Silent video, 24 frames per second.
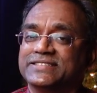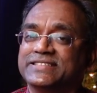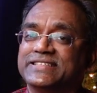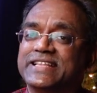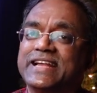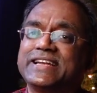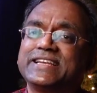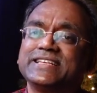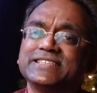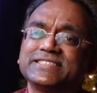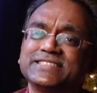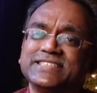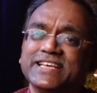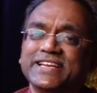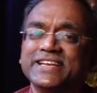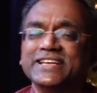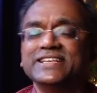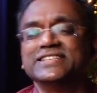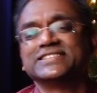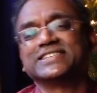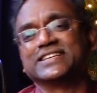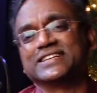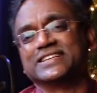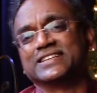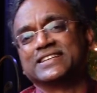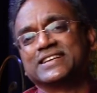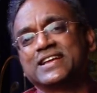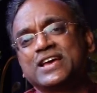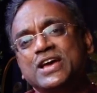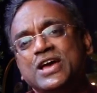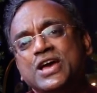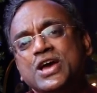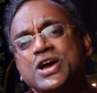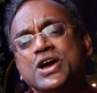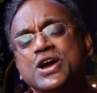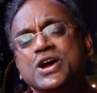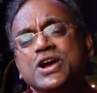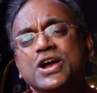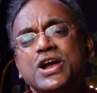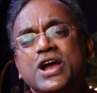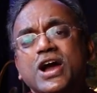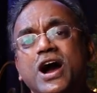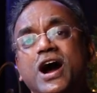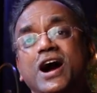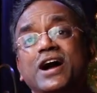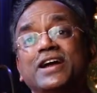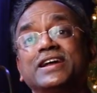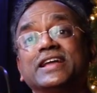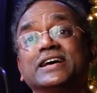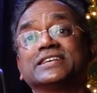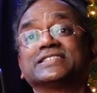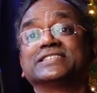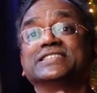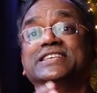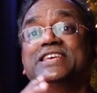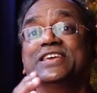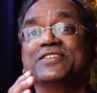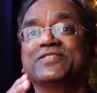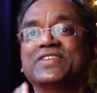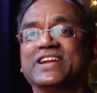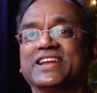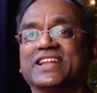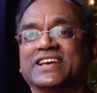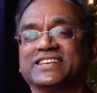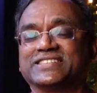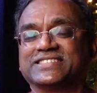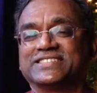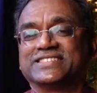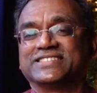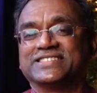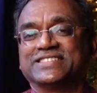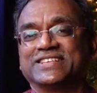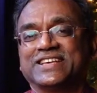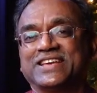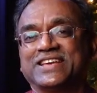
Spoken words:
That is the reason God has given us